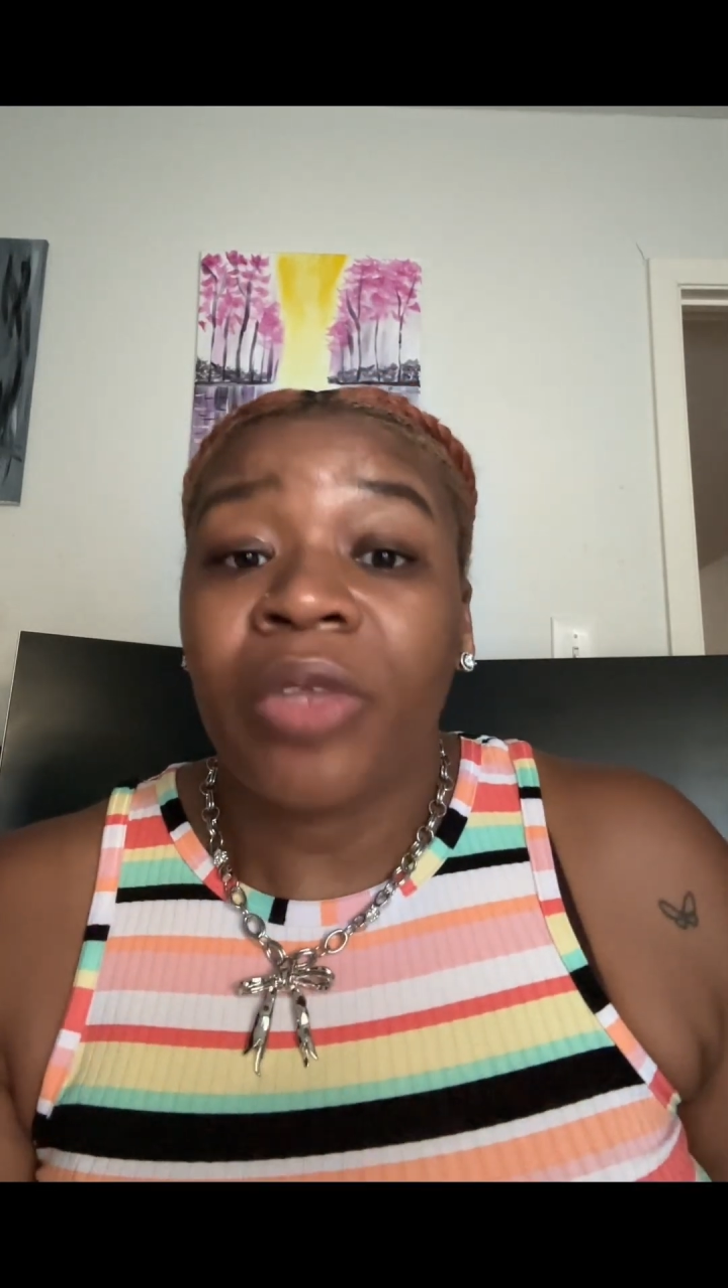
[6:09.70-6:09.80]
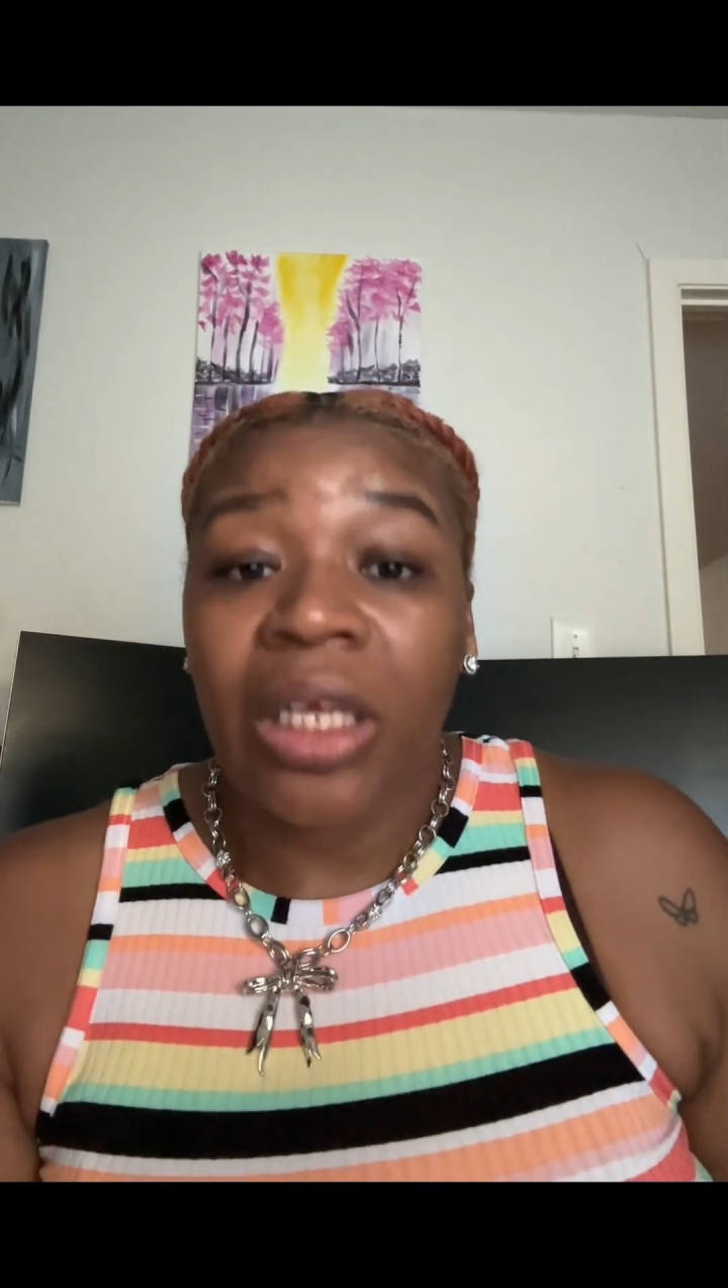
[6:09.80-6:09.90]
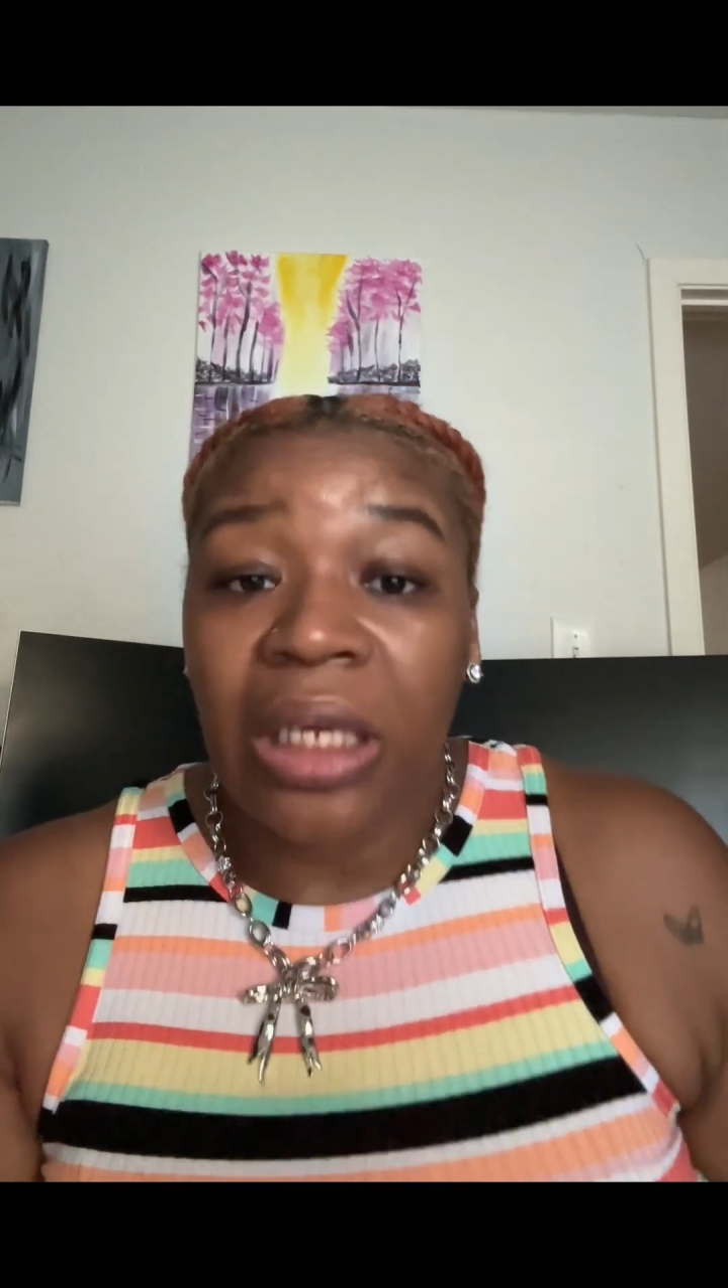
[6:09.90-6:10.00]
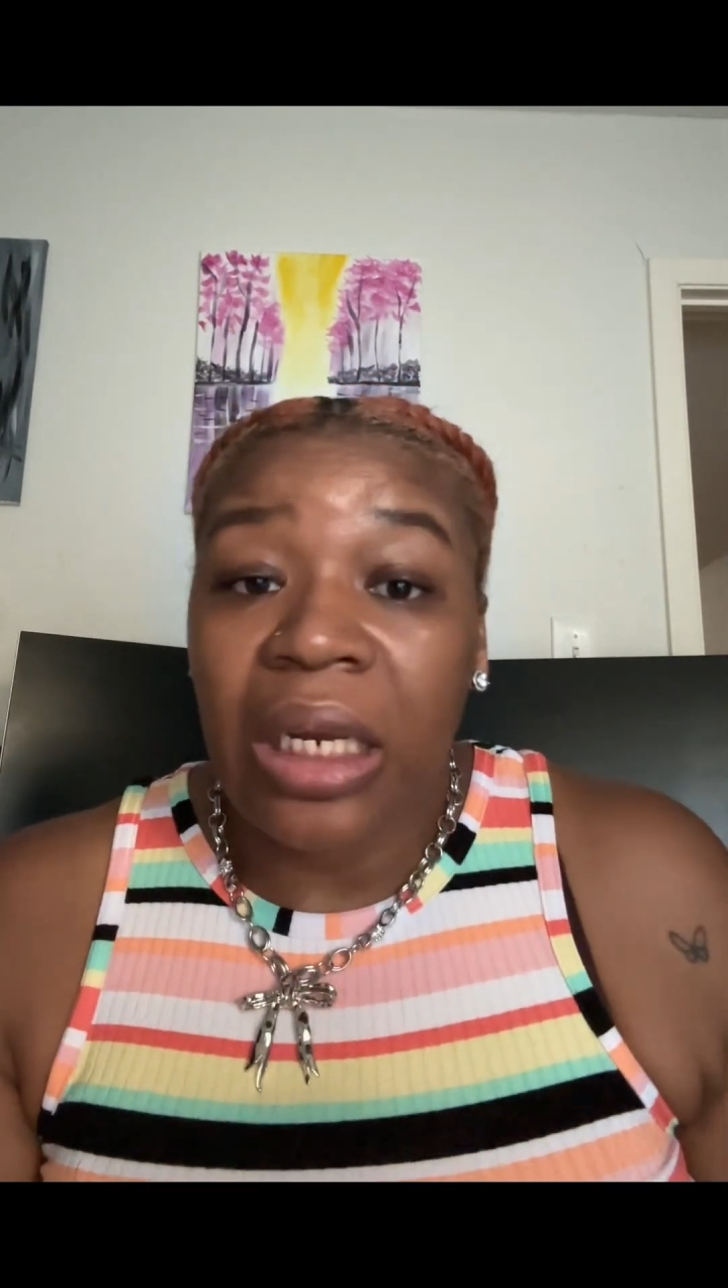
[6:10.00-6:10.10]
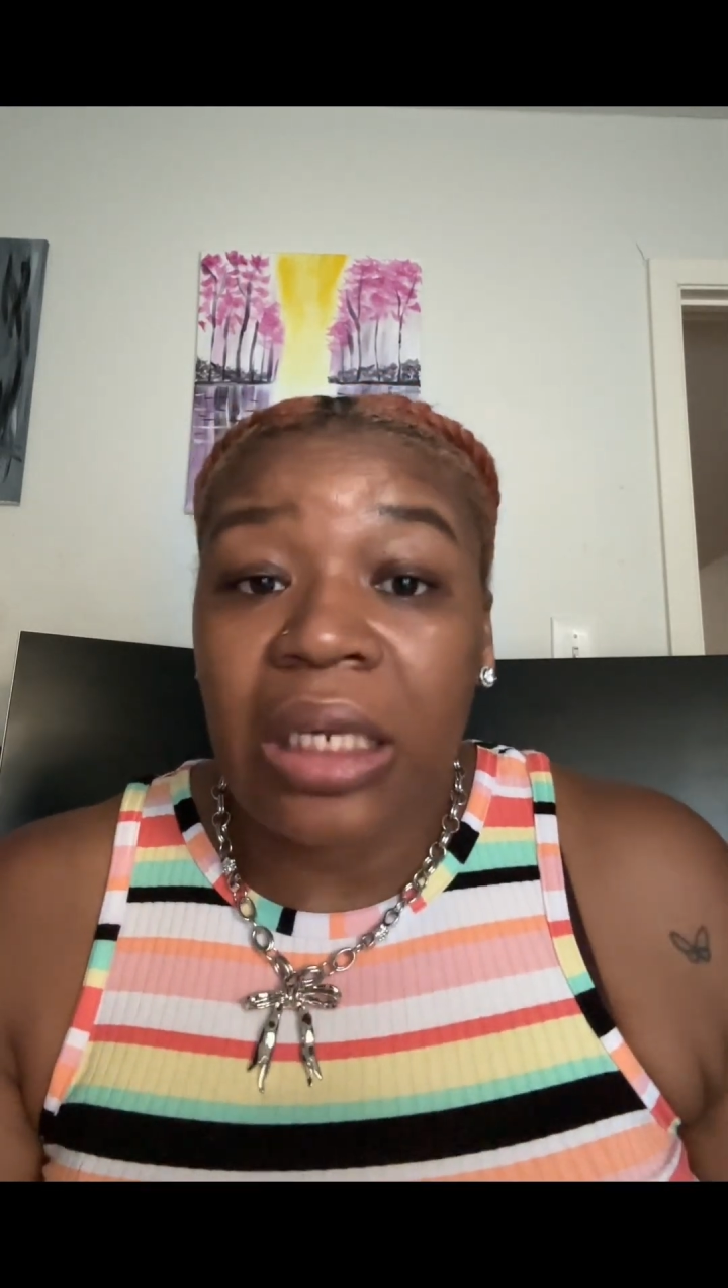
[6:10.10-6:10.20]

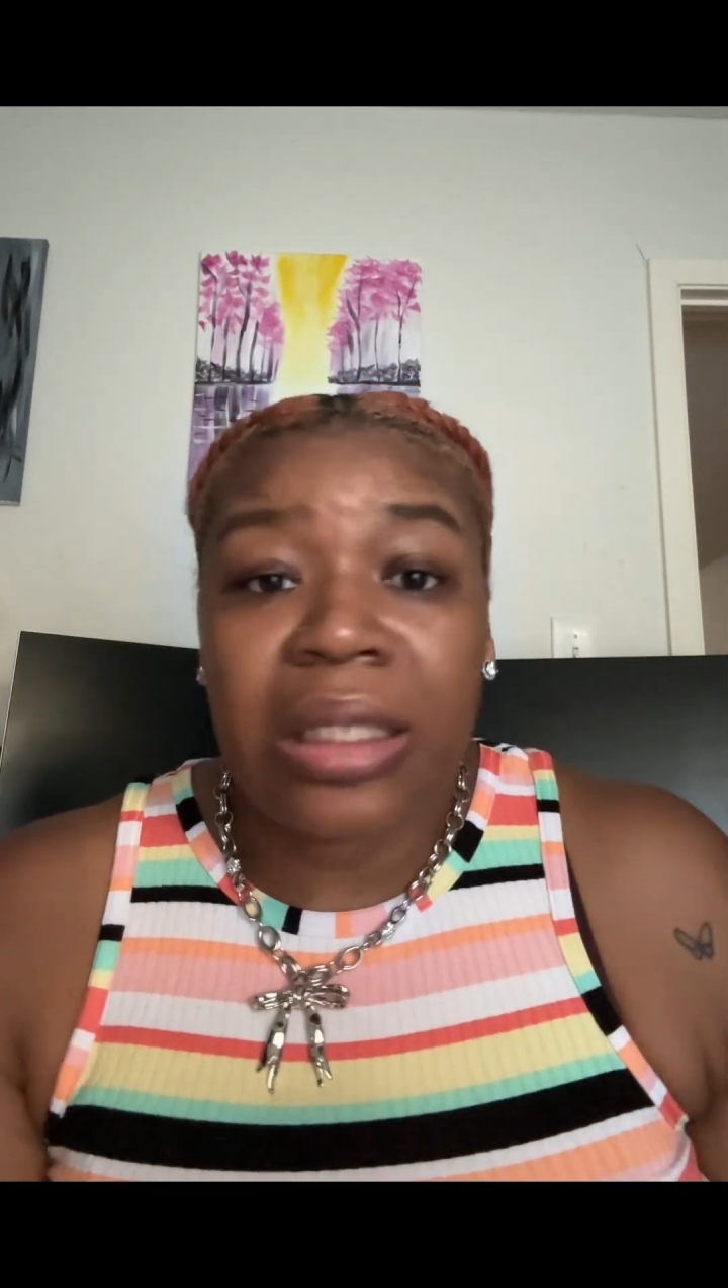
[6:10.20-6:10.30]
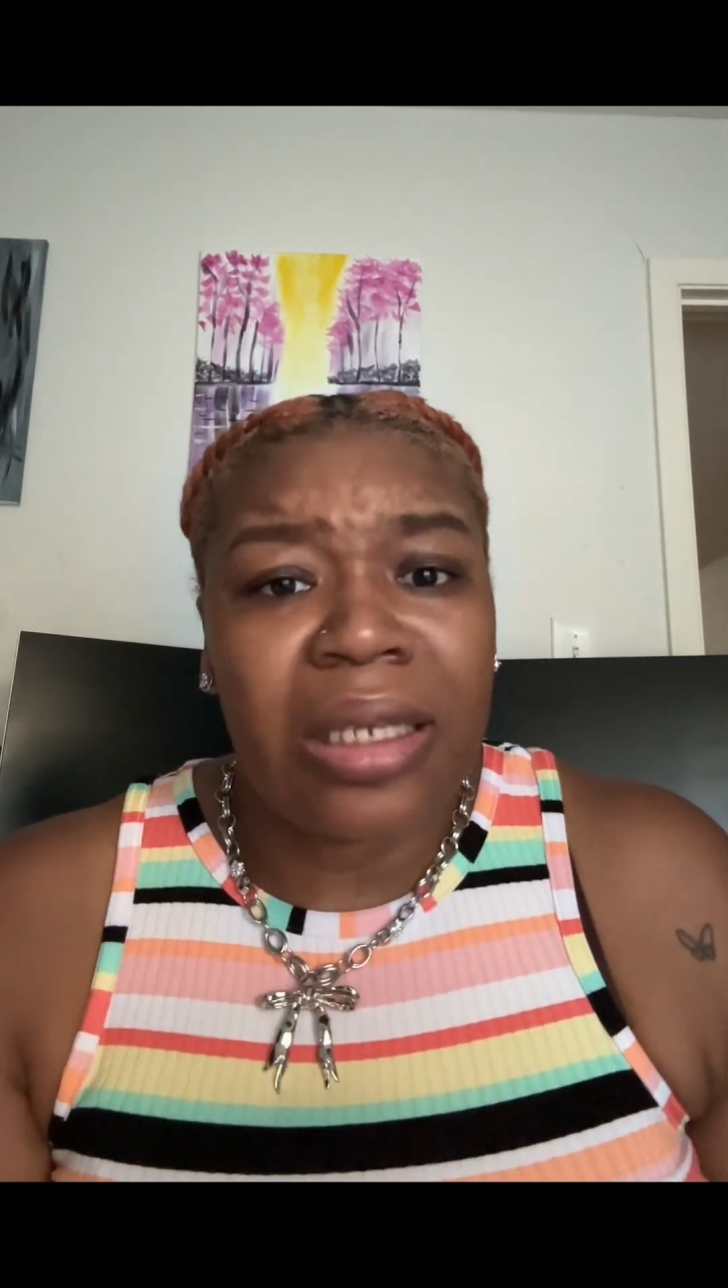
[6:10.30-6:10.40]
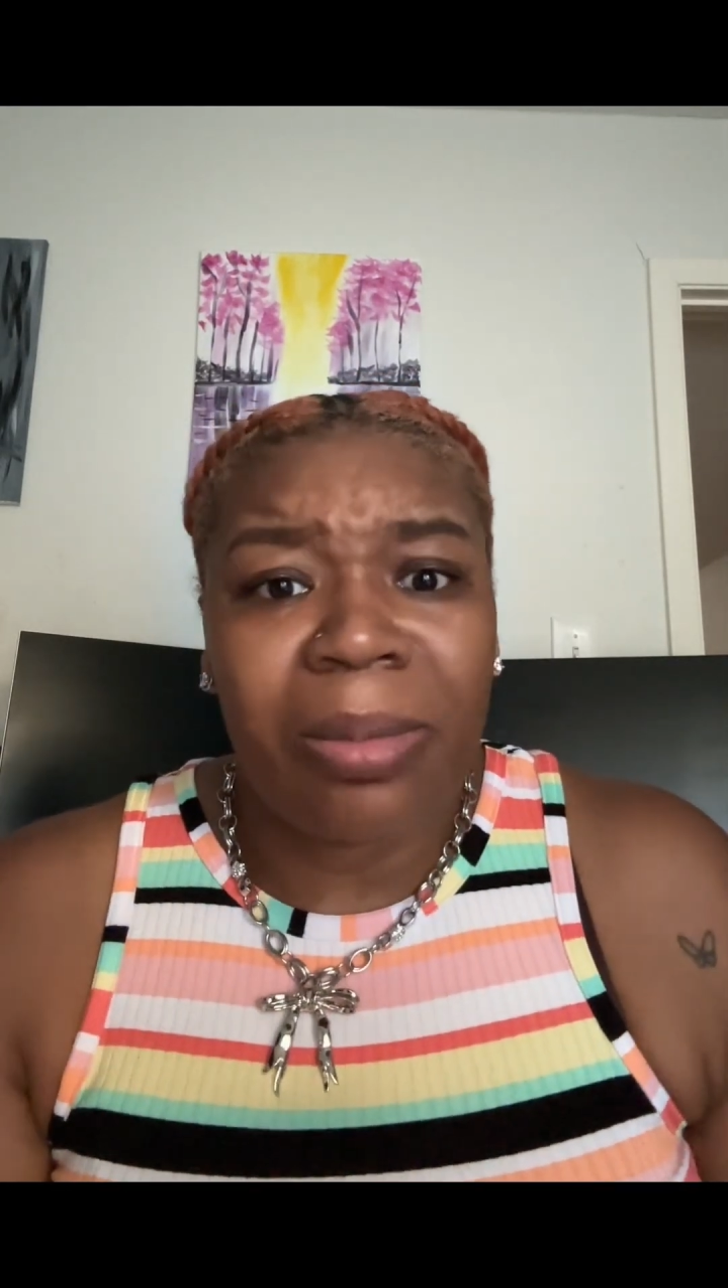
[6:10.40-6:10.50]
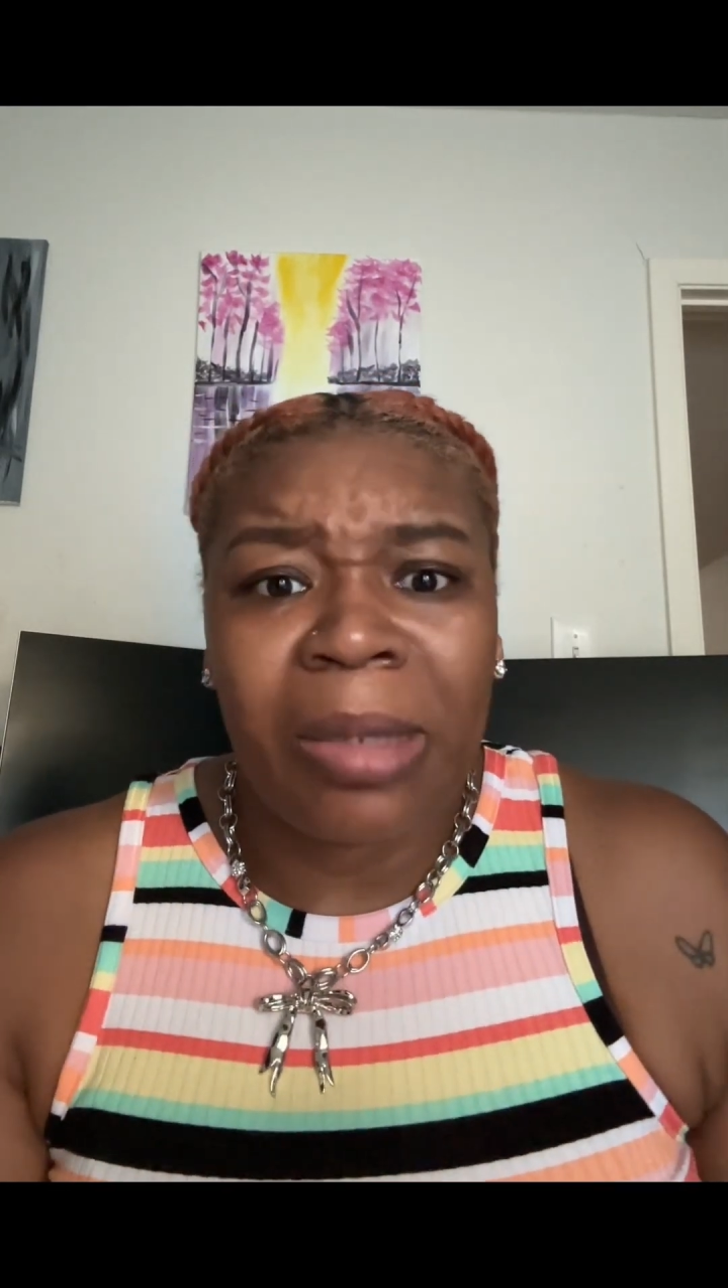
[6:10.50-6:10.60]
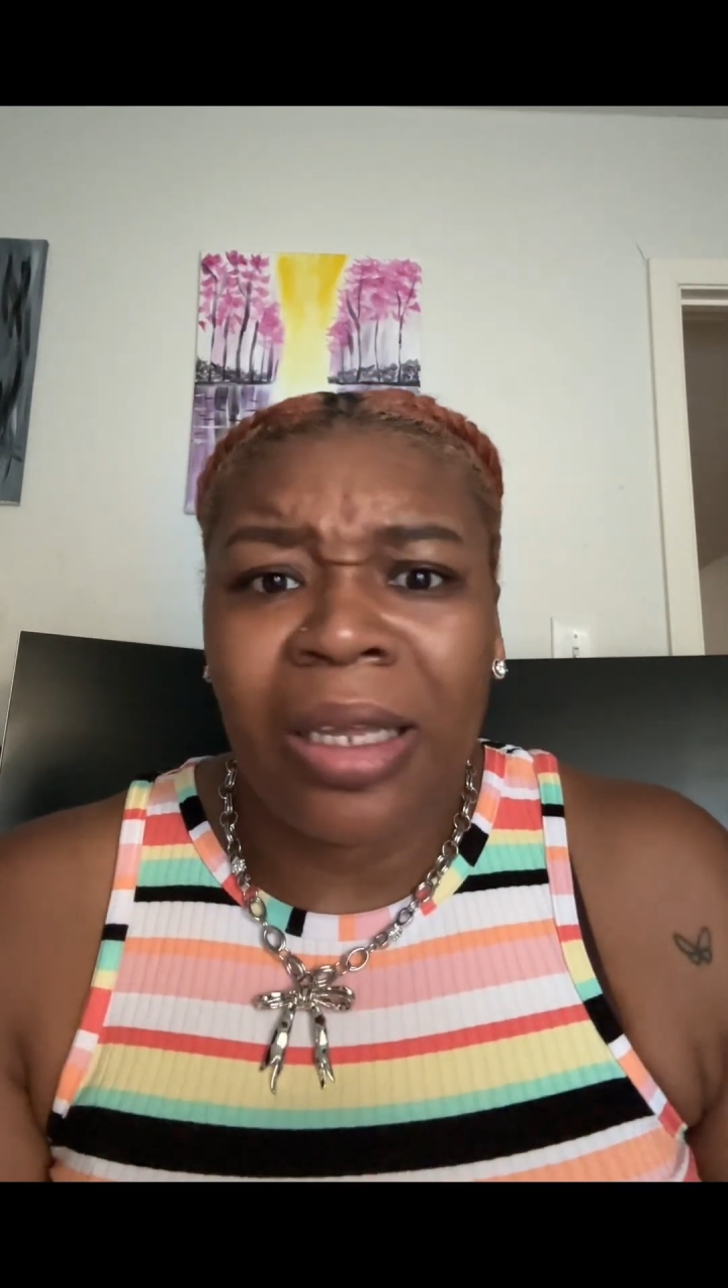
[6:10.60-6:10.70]
getting
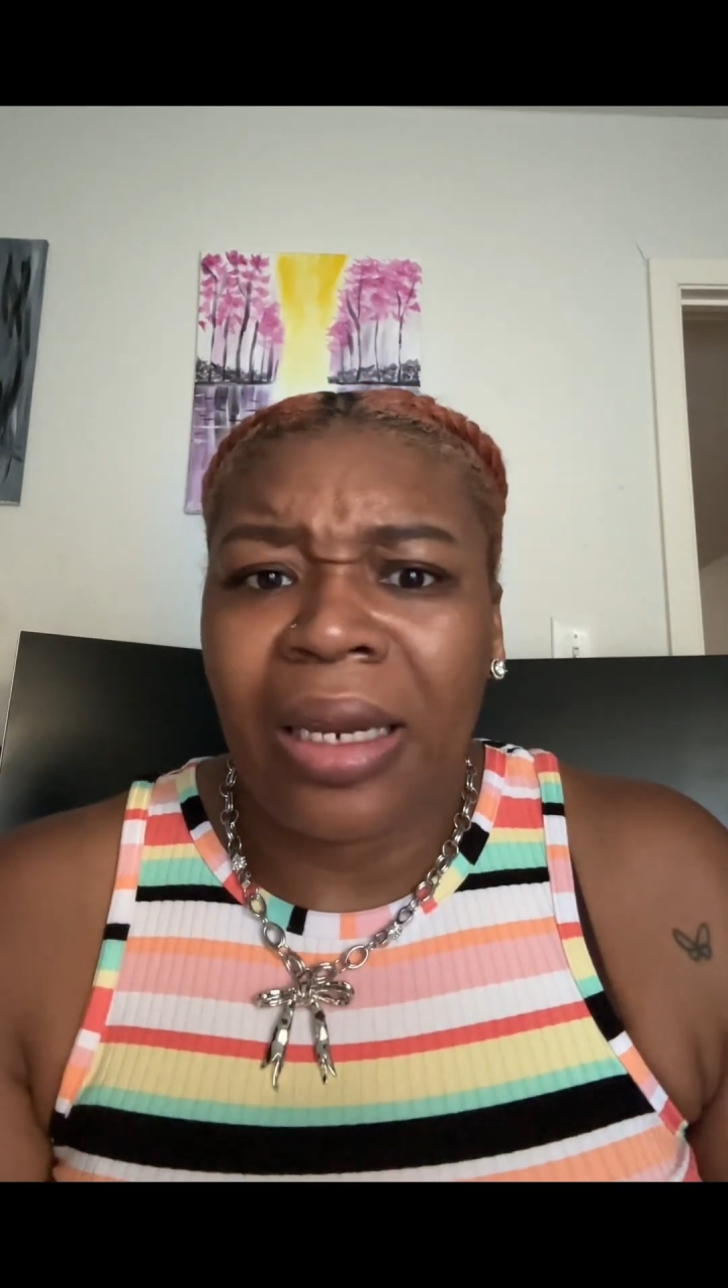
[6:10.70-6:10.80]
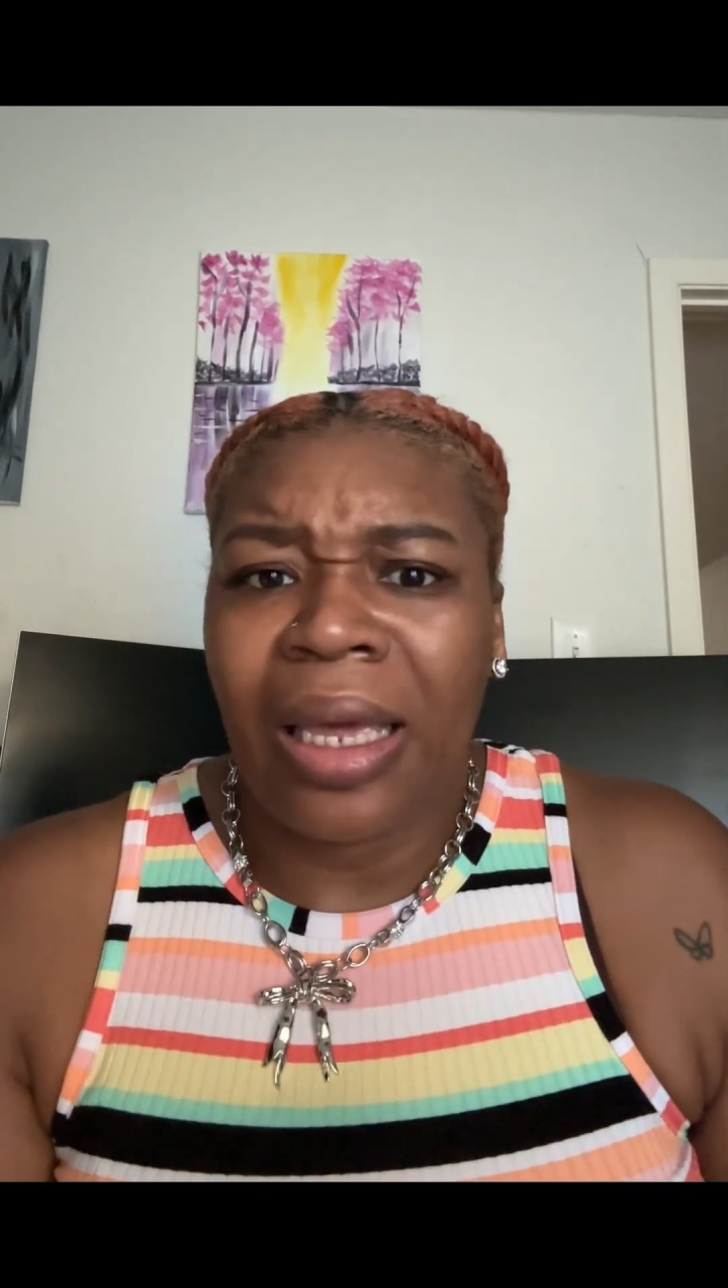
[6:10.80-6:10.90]
something,